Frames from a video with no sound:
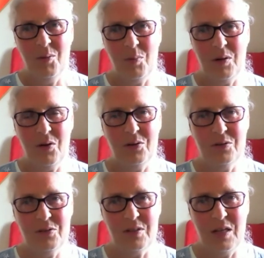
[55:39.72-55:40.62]

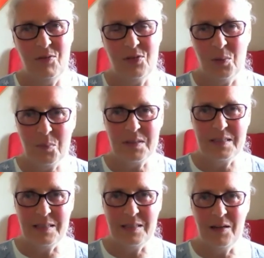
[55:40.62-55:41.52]
Because if
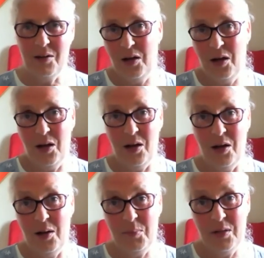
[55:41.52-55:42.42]
somebody,
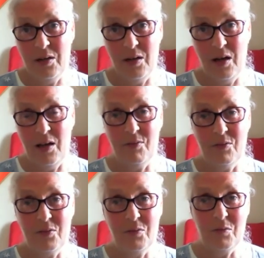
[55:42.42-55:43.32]
I
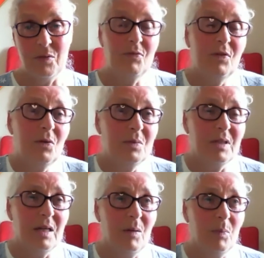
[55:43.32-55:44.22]
haven't filmed
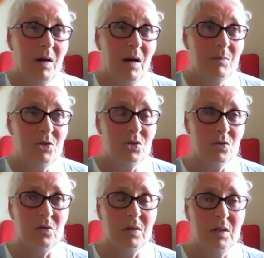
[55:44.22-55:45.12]
it, but I'm
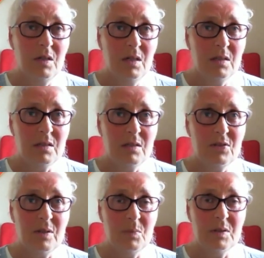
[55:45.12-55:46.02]
sure that if
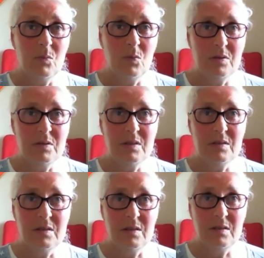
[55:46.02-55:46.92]
somebody wanted
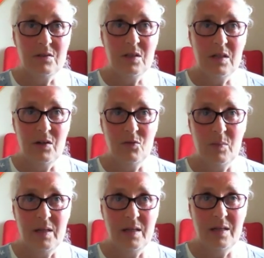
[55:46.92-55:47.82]
to love
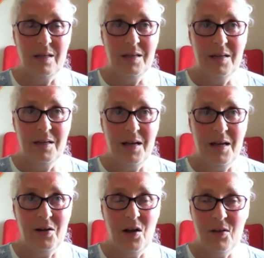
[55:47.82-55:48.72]
me
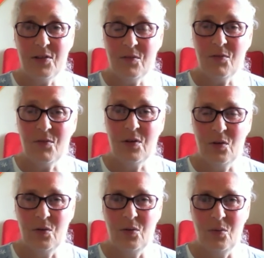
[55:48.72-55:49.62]
and I didn't
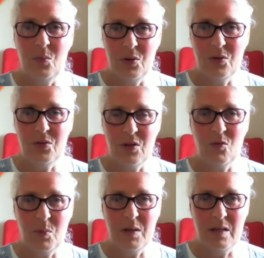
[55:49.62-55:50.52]
feel worthy
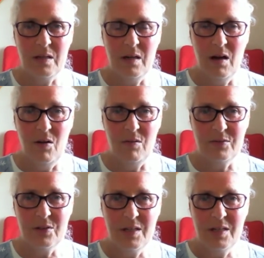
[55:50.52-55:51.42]
of being
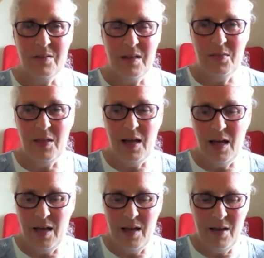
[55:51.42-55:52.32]
loved, then
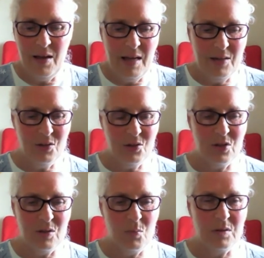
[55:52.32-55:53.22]
that
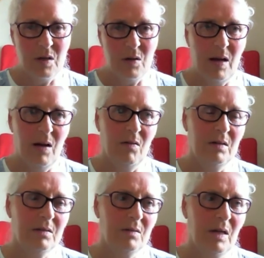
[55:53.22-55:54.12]
energy would go out
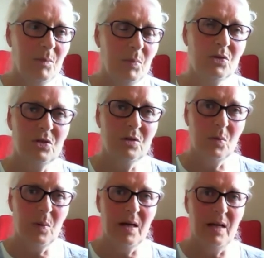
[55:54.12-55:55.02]
and push them
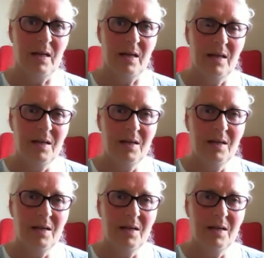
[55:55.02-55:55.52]
away.